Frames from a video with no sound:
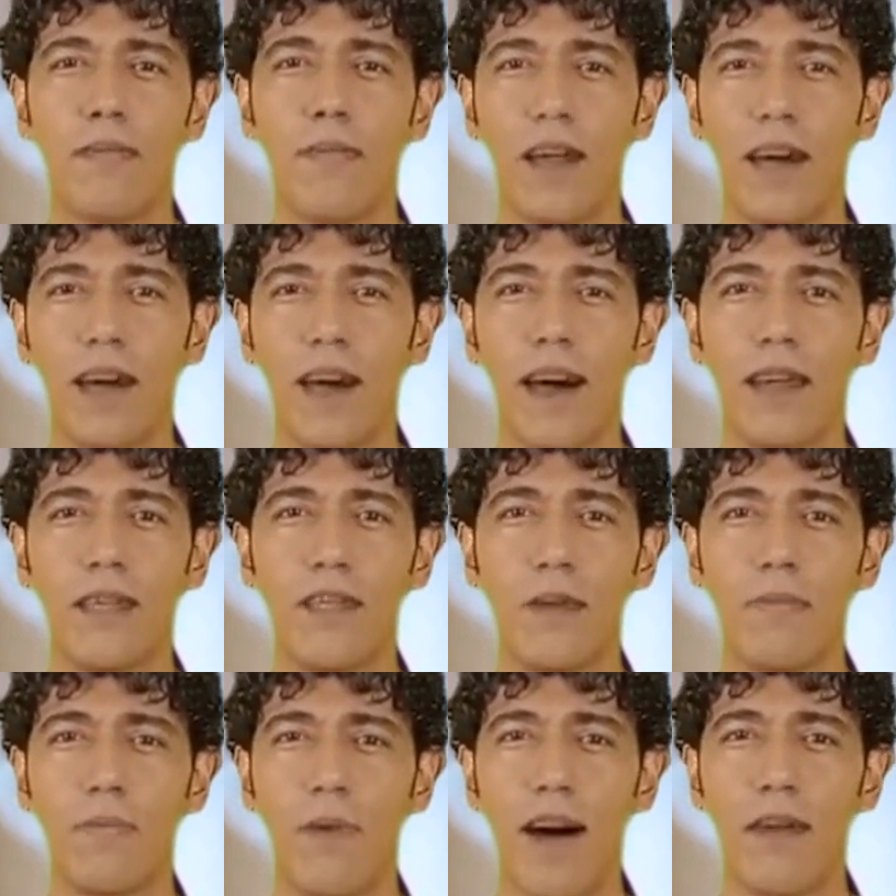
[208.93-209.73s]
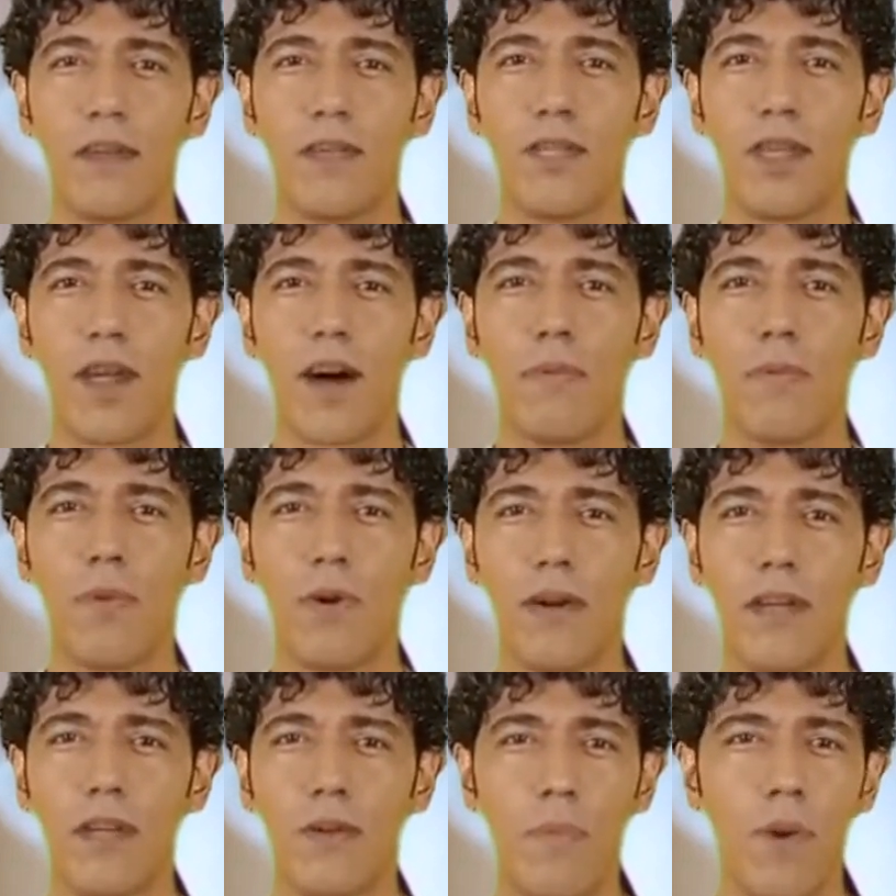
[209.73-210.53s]
The collected blood
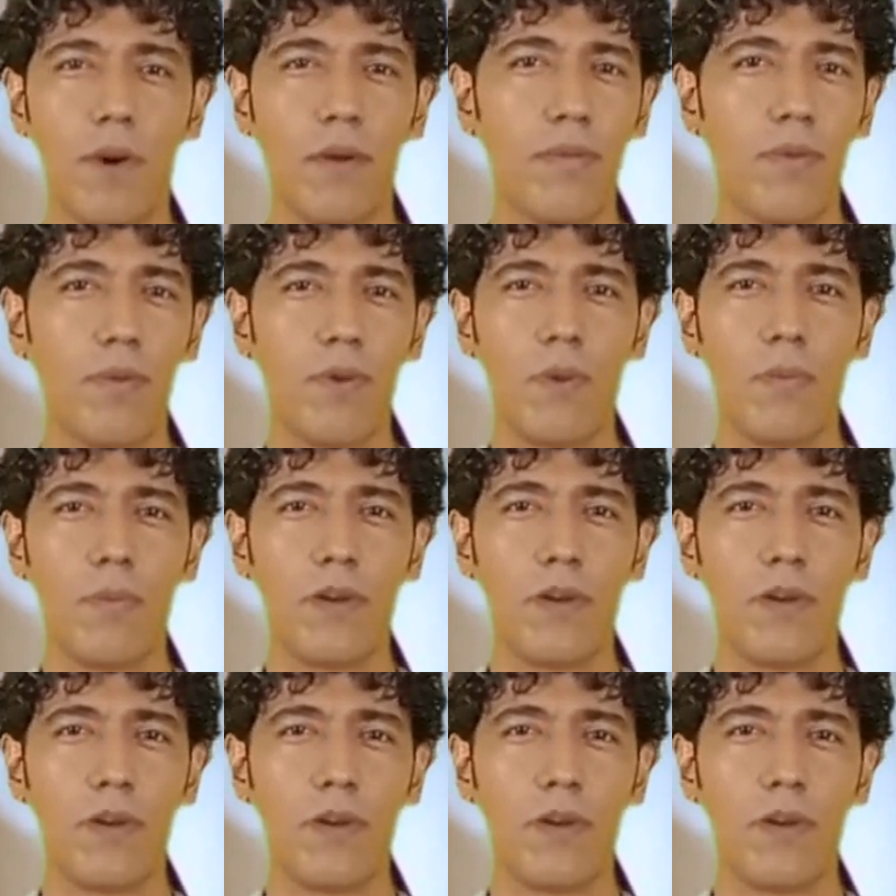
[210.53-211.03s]
sample is put through